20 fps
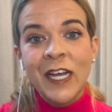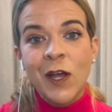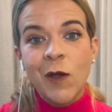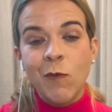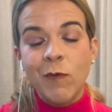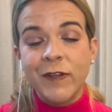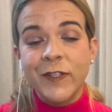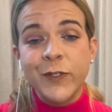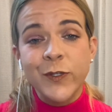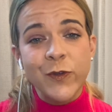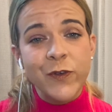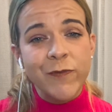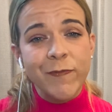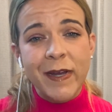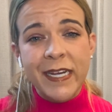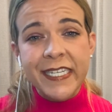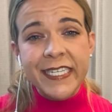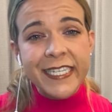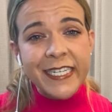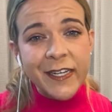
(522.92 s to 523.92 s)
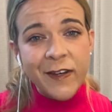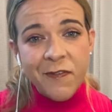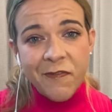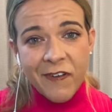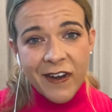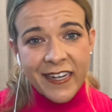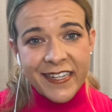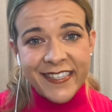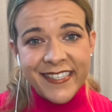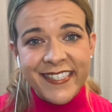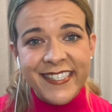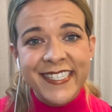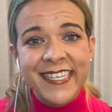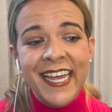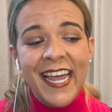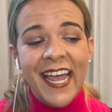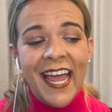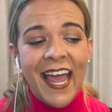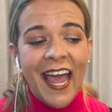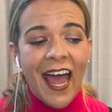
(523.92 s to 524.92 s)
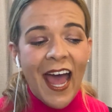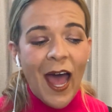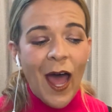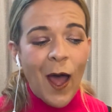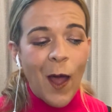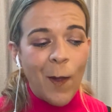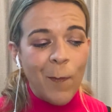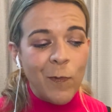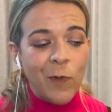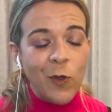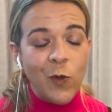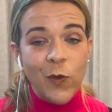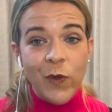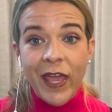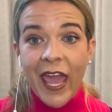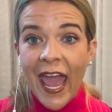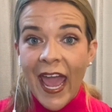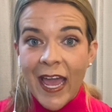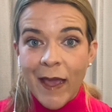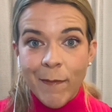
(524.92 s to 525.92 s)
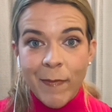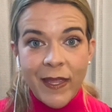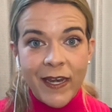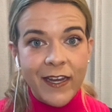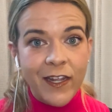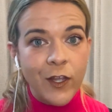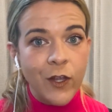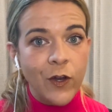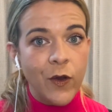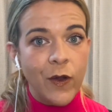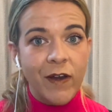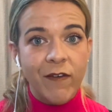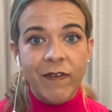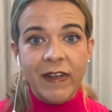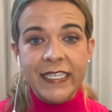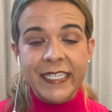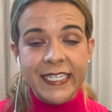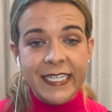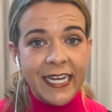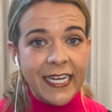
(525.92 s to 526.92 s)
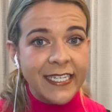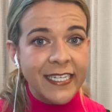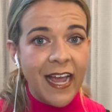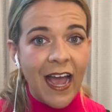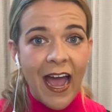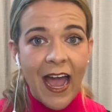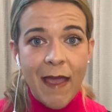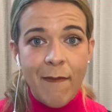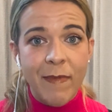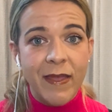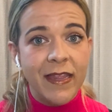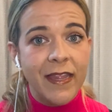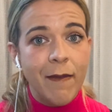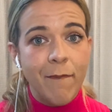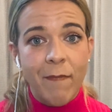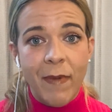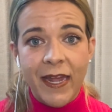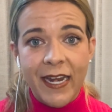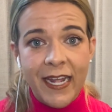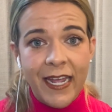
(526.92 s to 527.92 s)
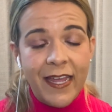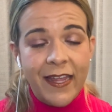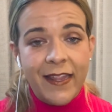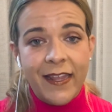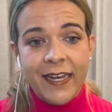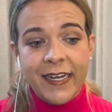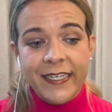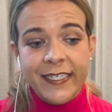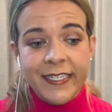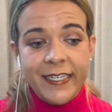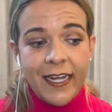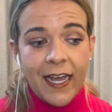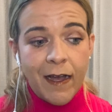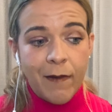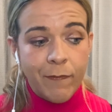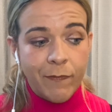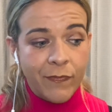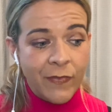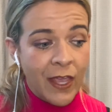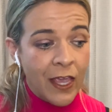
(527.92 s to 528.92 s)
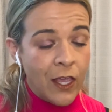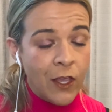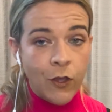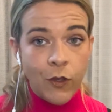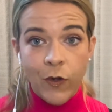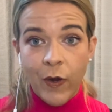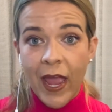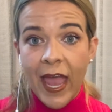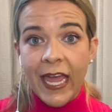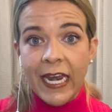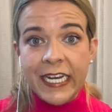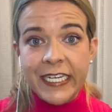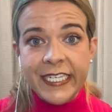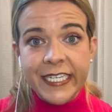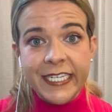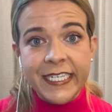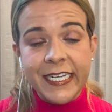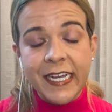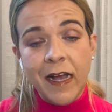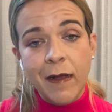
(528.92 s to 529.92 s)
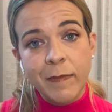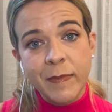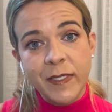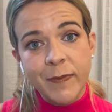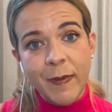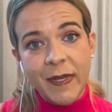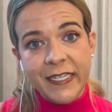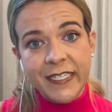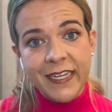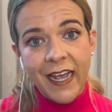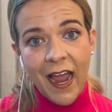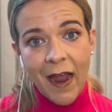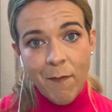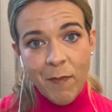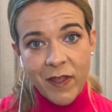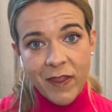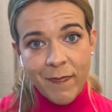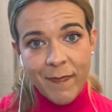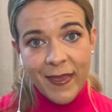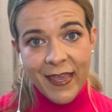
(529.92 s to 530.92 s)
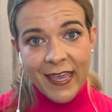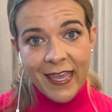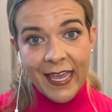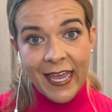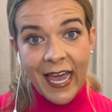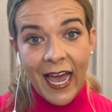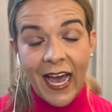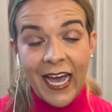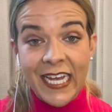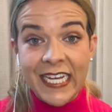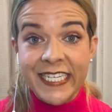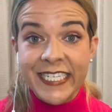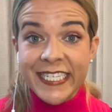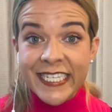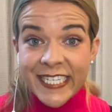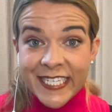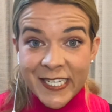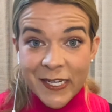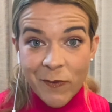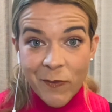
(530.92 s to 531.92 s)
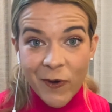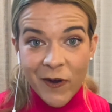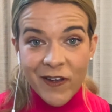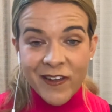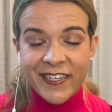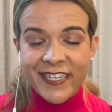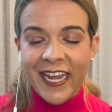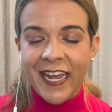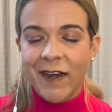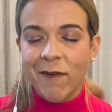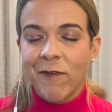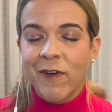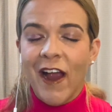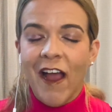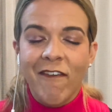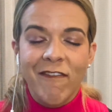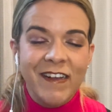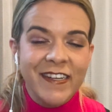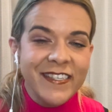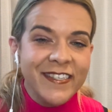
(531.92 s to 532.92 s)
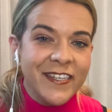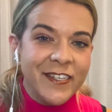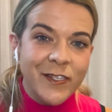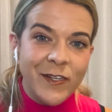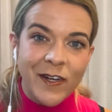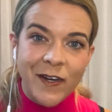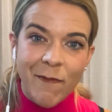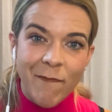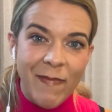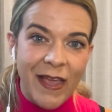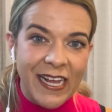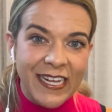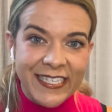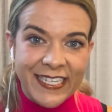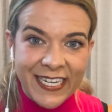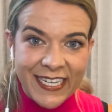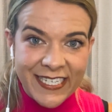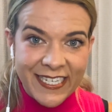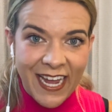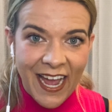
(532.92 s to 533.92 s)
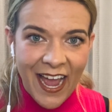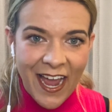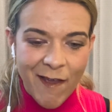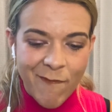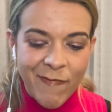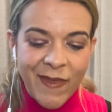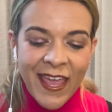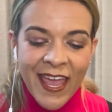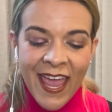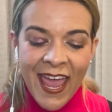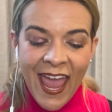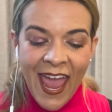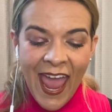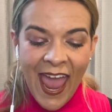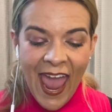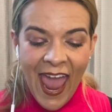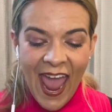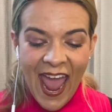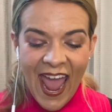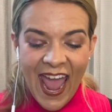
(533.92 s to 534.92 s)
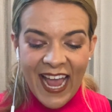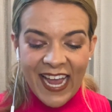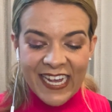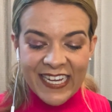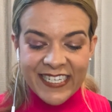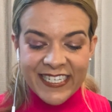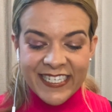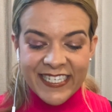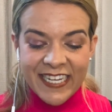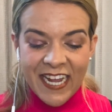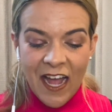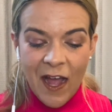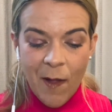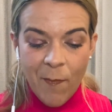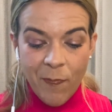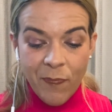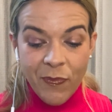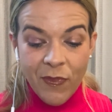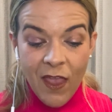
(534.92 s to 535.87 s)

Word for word: with two of my dear friends um, who came and you know invested their time and their money and um, you know energy to come spend time with me uh, at Disney World, and we're having such an amazing time. And um,